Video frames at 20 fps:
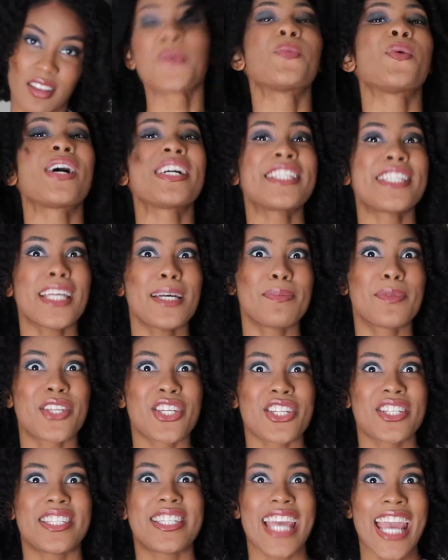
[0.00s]
What's up
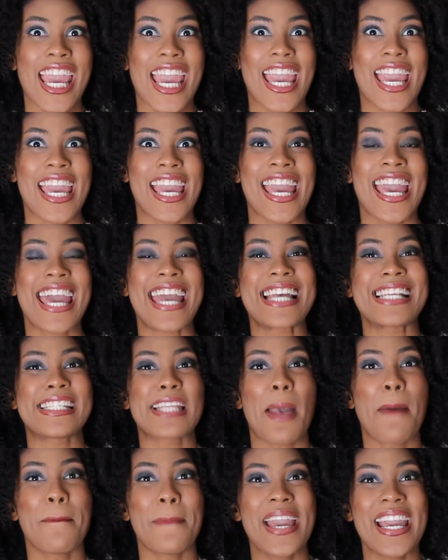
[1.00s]
today
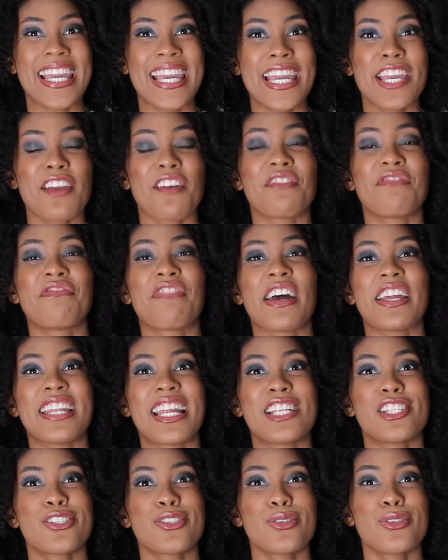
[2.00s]
is making a
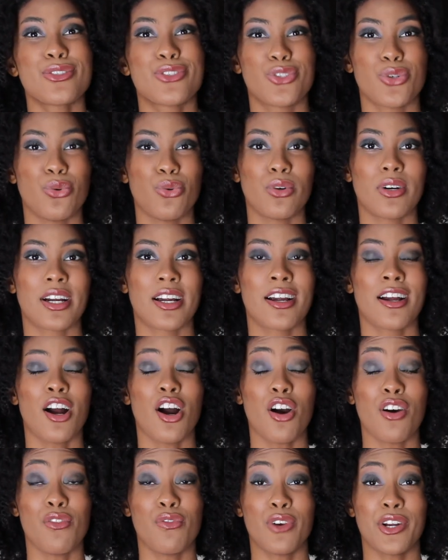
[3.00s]
financial tour
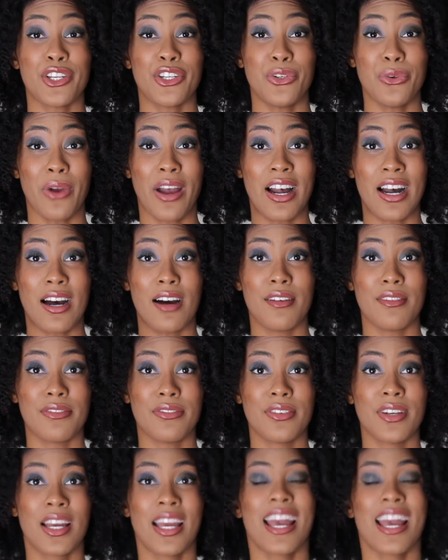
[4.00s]
of what you have.